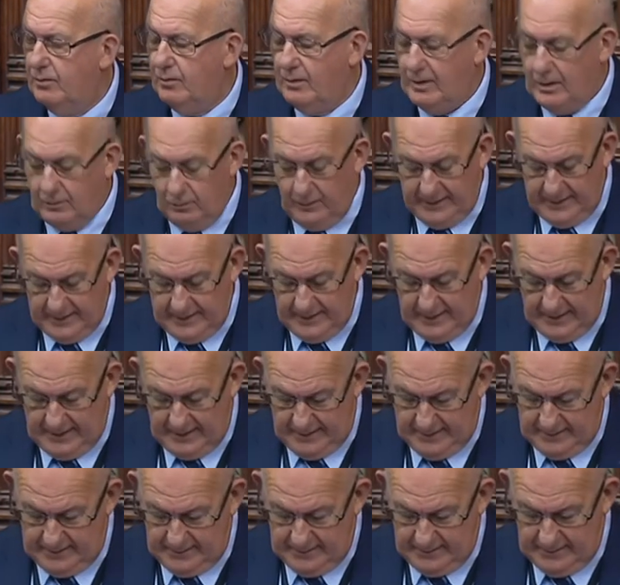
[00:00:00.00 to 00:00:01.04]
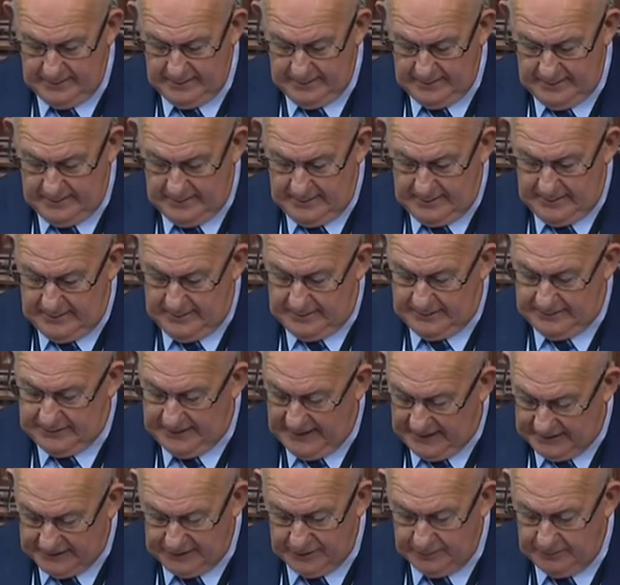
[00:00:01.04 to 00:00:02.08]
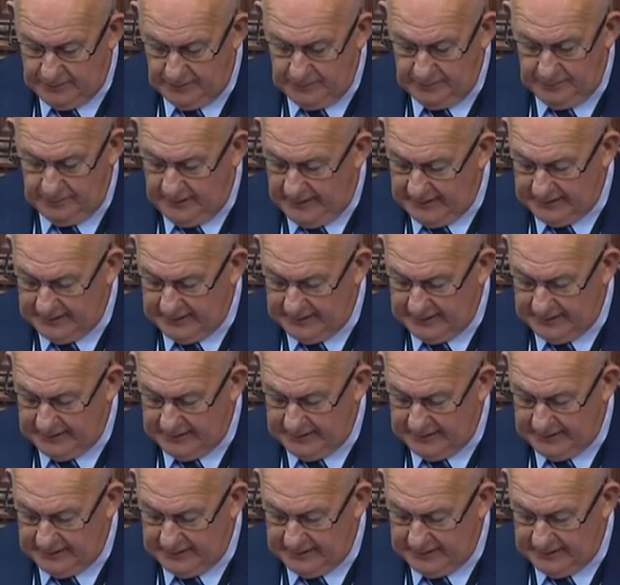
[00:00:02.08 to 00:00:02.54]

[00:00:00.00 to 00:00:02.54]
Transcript: where we can, sensible,